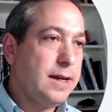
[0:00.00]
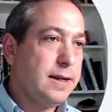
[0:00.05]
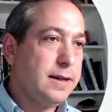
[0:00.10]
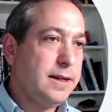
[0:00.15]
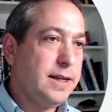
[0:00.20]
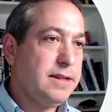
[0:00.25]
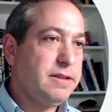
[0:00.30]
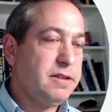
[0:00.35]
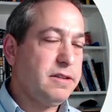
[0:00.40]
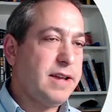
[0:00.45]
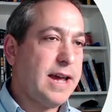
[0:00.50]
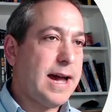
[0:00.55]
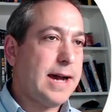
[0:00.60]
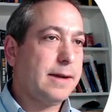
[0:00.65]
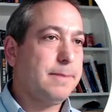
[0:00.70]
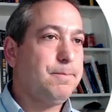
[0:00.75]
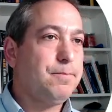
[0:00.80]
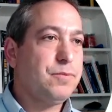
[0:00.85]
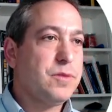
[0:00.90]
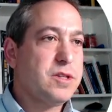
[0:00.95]
Needs a tag.
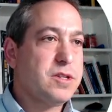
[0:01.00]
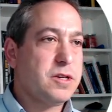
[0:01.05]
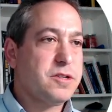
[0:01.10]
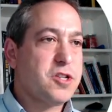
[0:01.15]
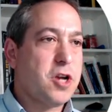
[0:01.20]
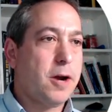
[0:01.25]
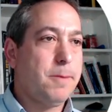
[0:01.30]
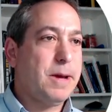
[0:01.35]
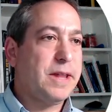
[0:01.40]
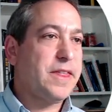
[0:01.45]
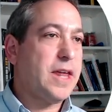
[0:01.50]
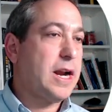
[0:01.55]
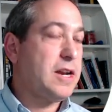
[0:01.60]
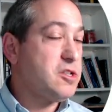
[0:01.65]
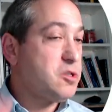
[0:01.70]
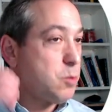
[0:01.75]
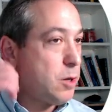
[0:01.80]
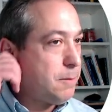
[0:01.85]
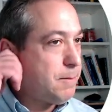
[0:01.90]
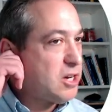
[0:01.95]
So sorry about that. I
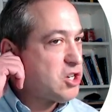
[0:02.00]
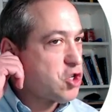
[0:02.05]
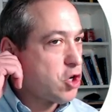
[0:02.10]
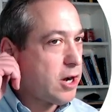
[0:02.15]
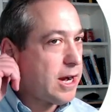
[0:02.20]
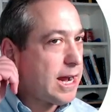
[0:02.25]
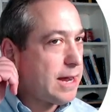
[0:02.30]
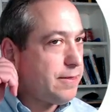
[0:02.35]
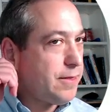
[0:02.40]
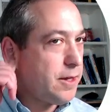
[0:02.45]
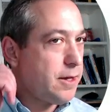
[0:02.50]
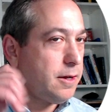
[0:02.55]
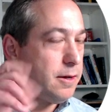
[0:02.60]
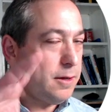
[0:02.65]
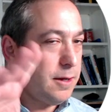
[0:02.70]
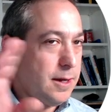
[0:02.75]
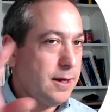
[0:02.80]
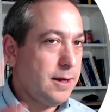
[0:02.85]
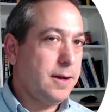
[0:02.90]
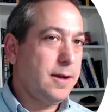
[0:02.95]
just want to make sure I had the
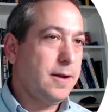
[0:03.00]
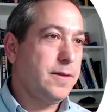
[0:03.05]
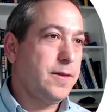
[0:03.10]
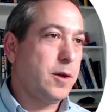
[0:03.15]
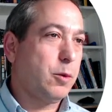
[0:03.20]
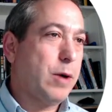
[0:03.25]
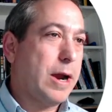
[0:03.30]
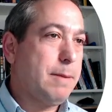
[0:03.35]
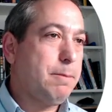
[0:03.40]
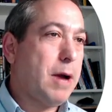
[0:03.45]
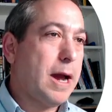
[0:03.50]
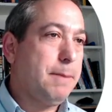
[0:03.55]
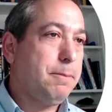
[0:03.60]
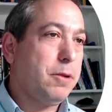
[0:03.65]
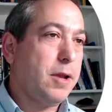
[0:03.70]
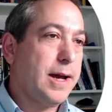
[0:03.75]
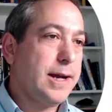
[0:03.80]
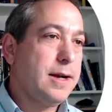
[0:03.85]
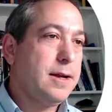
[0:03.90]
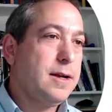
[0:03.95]
right
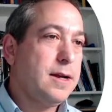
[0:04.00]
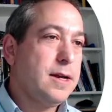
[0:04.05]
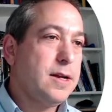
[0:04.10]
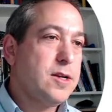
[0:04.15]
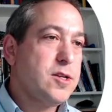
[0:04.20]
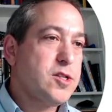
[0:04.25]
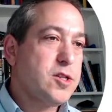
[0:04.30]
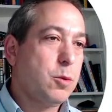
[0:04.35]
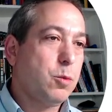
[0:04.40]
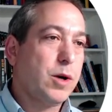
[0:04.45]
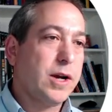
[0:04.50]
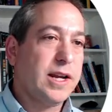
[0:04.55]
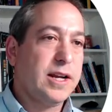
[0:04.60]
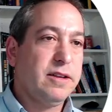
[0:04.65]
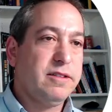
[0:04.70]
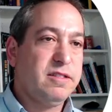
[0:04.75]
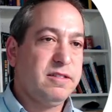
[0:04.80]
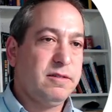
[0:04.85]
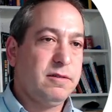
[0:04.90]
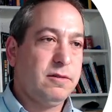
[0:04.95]
pipeline. So
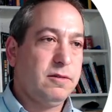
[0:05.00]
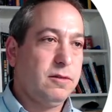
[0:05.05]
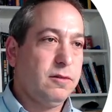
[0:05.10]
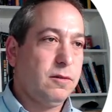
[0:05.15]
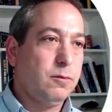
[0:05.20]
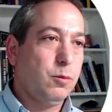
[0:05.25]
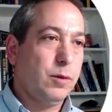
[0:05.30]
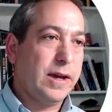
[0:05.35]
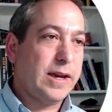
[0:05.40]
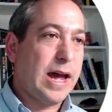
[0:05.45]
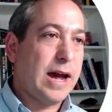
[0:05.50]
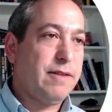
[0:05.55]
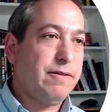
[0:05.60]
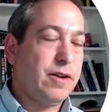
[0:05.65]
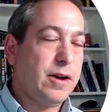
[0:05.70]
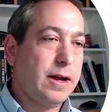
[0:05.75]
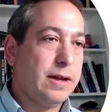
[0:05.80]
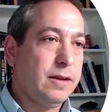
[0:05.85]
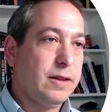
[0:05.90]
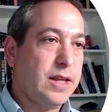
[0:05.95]
we have
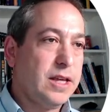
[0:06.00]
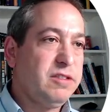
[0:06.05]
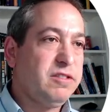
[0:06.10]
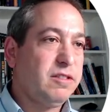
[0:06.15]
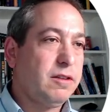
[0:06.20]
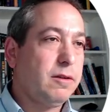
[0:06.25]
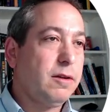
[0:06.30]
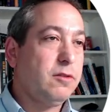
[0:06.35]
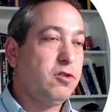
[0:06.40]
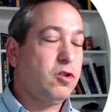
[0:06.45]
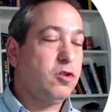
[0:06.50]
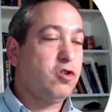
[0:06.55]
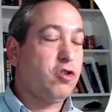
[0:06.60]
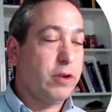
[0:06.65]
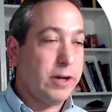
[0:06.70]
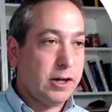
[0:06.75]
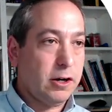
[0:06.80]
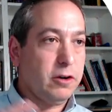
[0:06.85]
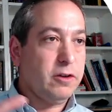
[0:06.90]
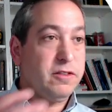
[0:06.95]
this
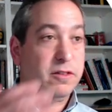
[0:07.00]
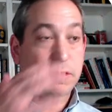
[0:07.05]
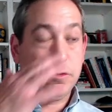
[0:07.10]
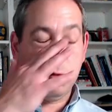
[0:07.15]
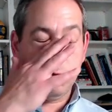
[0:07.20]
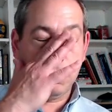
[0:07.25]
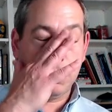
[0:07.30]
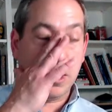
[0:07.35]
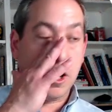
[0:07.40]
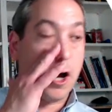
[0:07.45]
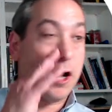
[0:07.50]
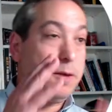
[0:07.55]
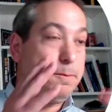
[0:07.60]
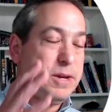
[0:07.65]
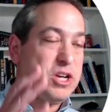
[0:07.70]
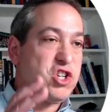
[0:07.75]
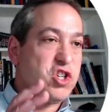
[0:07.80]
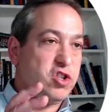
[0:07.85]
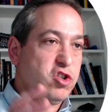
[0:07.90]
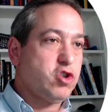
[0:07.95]
trigger, the
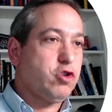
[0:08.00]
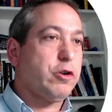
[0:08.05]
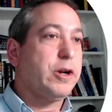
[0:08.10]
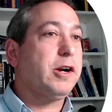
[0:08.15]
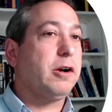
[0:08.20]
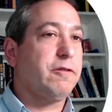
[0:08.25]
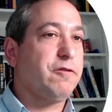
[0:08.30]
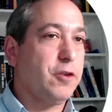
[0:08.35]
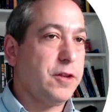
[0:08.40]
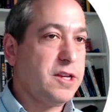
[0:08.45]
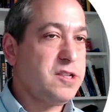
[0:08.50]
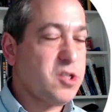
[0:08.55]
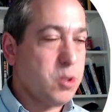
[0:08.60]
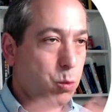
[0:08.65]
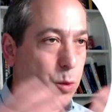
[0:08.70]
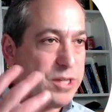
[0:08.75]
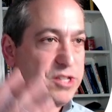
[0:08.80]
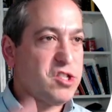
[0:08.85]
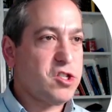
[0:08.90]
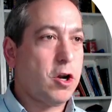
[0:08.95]
automation trigger for this. So
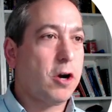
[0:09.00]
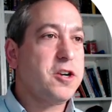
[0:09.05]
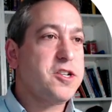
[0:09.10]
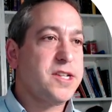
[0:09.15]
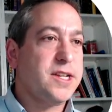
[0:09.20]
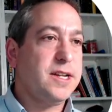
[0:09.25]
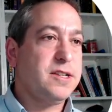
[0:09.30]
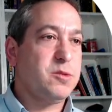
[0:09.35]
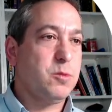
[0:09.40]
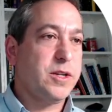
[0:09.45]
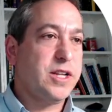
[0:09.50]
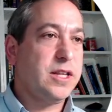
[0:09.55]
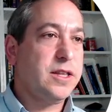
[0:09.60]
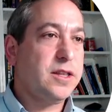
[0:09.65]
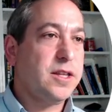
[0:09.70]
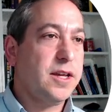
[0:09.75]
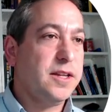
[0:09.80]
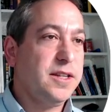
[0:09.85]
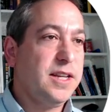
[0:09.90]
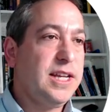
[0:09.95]
what starts it is when
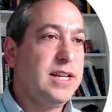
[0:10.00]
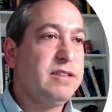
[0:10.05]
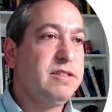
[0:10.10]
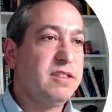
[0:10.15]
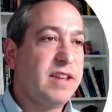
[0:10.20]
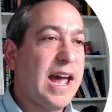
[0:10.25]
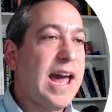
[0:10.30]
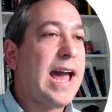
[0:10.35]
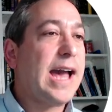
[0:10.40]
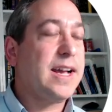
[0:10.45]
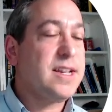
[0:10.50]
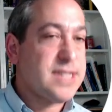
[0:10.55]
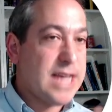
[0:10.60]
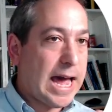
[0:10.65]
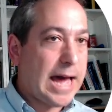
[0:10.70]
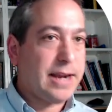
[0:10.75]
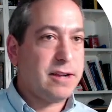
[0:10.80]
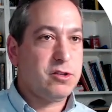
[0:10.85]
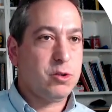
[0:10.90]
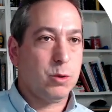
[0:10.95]
the needs tag is
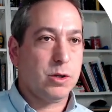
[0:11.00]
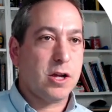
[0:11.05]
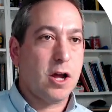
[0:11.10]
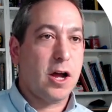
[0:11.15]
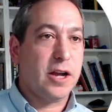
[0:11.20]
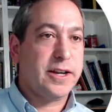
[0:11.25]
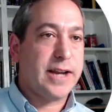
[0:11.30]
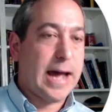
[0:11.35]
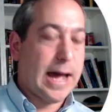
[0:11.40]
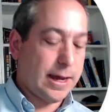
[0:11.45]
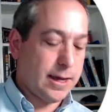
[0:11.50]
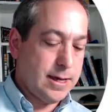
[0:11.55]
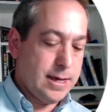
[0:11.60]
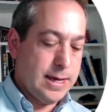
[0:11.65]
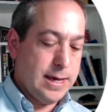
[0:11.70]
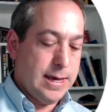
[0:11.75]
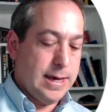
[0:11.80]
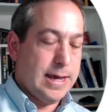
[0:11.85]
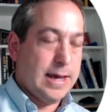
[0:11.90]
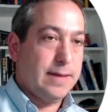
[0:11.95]
added to a contact.
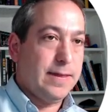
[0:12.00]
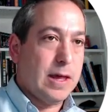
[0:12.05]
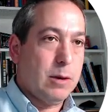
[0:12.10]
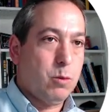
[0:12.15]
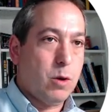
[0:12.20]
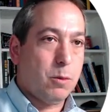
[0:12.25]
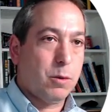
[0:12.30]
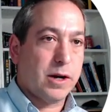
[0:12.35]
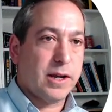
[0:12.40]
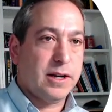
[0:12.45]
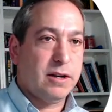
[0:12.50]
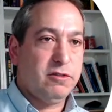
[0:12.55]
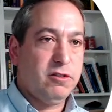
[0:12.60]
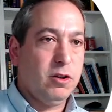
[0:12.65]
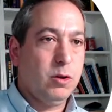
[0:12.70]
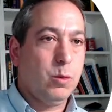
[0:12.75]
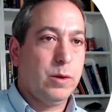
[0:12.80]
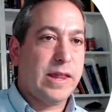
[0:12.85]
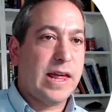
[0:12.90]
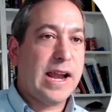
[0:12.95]
And then what we're going to
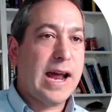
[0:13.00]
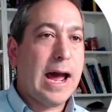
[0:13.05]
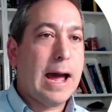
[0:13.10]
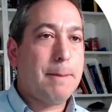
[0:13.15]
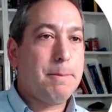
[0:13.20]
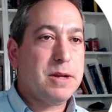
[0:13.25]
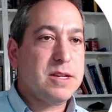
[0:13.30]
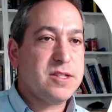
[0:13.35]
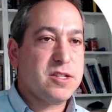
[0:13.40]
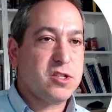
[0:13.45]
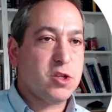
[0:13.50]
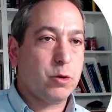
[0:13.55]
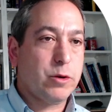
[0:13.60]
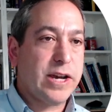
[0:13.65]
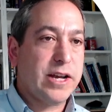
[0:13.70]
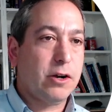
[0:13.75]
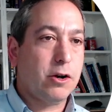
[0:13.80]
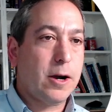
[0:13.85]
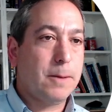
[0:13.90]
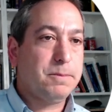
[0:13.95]
do when that happens is
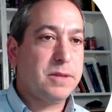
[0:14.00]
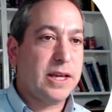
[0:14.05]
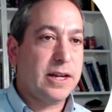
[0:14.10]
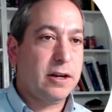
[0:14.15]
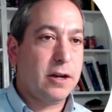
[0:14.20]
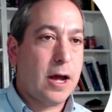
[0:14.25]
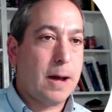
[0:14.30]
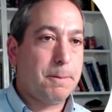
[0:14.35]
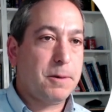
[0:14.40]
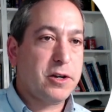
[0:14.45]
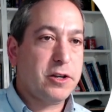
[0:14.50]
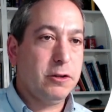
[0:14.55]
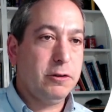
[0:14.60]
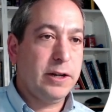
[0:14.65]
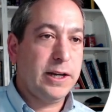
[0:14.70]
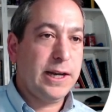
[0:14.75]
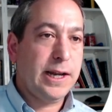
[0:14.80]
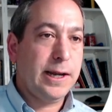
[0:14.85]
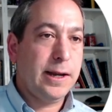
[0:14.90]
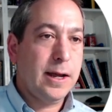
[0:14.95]
create or update an
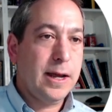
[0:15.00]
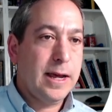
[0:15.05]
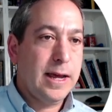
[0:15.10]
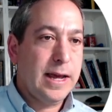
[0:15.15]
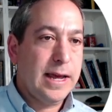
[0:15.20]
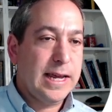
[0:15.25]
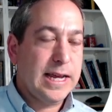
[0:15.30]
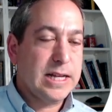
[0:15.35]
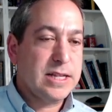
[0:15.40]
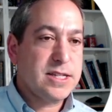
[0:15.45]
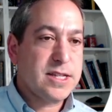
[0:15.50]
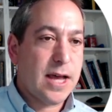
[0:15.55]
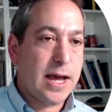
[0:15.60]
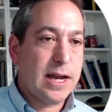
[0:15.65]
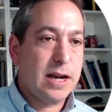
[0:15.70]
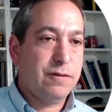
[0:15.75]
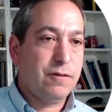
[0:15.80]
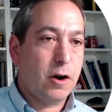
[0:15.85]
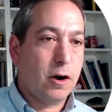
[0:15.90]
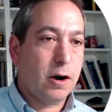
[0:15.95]
opportunity
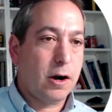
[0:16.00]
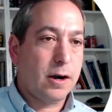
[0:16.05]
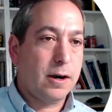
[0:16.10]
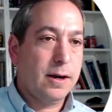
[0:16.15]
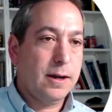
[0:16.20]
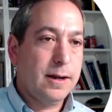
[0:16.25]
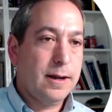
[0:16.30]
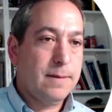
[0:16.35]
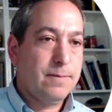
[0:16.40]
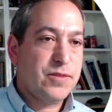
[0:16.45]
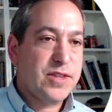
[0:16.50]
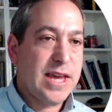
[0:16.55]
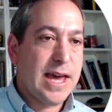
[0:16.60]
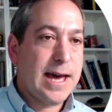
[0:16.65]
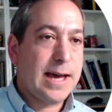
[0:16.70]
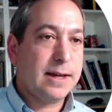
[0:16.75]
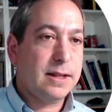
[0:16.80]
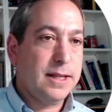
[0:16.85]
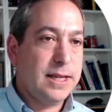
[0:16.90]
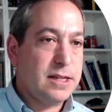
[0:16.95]
inside of our
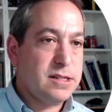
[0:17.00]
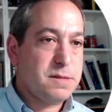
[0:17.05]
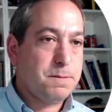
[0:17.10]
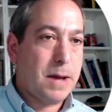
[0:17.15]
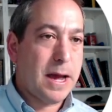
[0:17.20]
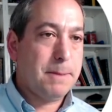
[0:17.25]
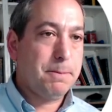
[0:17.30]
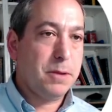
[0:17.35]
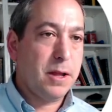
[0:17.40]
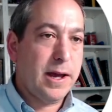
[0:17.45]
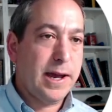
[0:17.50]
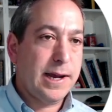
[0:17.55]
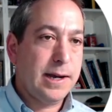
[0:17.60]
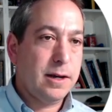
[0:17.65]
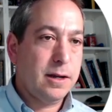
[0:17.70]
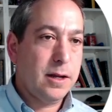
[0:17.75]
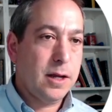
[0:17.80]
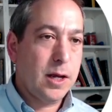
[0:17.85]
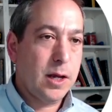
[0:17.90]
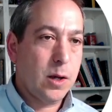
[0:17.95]
tag leads
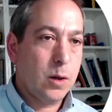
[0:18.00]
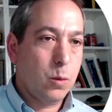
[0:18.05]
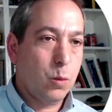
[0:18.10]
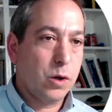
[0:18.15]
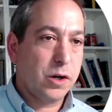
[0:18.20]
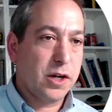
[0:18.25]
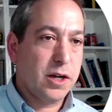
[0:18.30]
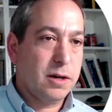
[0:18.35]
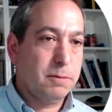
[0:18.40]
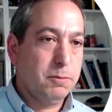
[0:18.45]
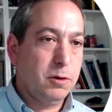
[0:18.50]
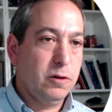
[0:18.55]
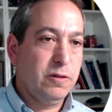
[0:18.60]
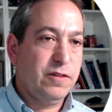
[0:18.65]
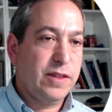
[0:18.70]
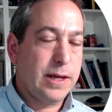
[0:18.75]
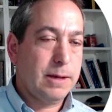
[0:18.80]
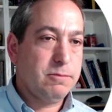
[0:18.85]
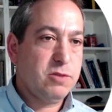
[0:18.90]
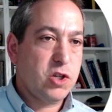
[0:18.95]
pipeline. We're going to move
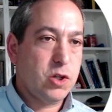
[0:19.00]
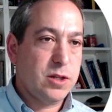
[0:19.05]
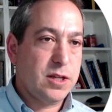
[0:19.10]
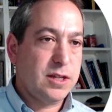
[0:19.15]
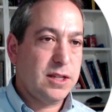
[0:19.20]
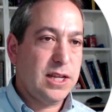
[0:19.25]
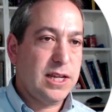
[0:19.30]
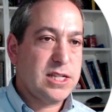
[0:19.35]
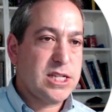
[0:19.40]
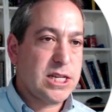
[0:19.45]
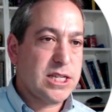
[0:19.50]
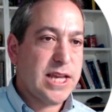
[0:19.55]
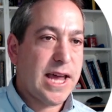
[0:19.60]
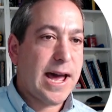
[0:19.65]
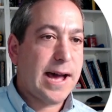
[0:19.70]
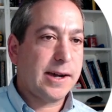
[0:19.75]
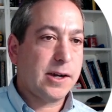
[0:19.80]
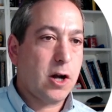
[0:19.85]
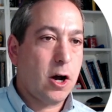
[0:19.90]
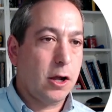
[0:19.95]
them to the needs a
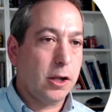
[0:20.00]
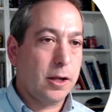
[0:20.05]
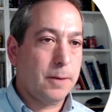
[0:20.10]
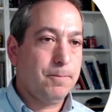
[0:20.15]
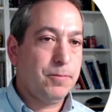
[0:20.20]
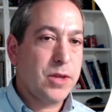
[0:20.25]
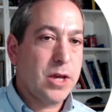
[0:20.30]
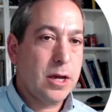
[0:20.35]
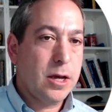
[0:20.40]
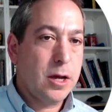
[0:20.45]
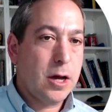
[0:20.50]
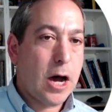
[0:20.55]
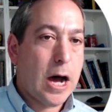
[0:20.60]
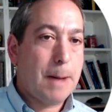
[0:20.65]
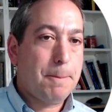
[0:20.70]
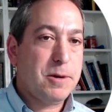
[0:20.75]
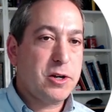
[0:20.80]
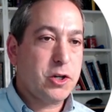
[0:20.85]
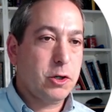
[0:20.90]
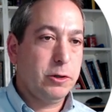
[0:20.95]
tag column.
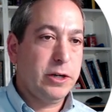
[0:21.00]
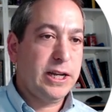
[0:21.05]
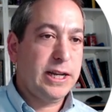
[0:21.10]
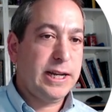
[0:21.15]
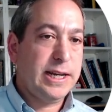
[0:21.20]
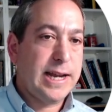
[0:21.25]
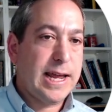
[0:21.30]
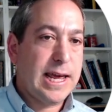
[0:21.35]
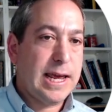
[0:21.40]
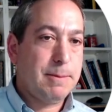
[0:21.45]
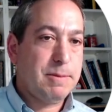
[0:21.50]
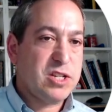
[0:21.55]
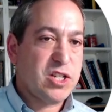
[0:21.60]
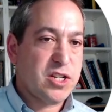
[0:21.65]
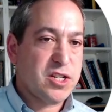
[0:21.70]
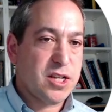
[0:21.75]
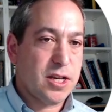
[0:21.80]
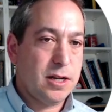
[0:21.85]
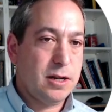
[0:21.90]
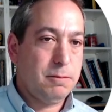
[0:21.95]
Opportunity name is
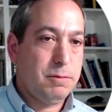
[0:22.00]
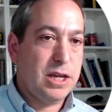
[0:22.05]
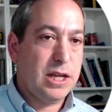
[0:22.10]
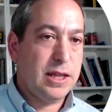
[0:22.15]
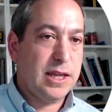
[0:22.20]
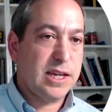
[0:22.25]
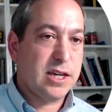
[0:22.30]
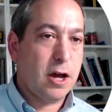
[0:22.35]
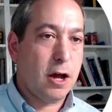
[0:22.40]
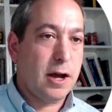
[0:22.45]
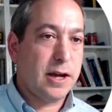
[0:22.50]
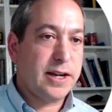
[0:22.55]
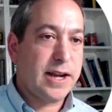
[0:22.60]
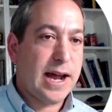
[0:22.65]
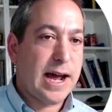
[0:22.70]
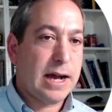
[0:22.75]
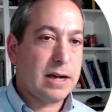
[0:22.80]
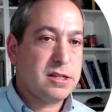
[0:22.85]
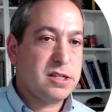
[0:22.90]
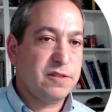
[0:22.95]
just going to be the
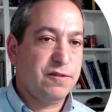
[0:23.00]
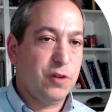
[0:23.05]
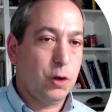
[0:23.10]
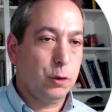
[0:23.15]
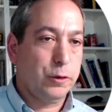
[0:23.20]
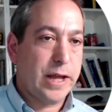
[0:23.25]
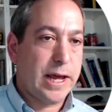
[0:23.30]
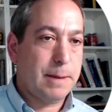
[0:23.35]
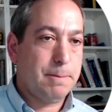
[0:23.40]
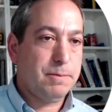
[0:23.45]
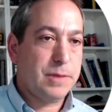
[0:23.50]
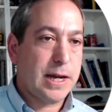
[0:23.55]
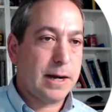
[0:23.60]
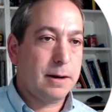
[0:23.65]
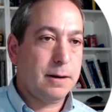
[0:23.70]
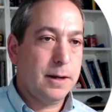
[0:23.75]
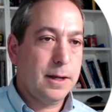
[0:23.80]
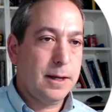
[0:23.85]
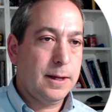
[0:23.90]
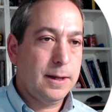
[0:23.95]
contact's full name there.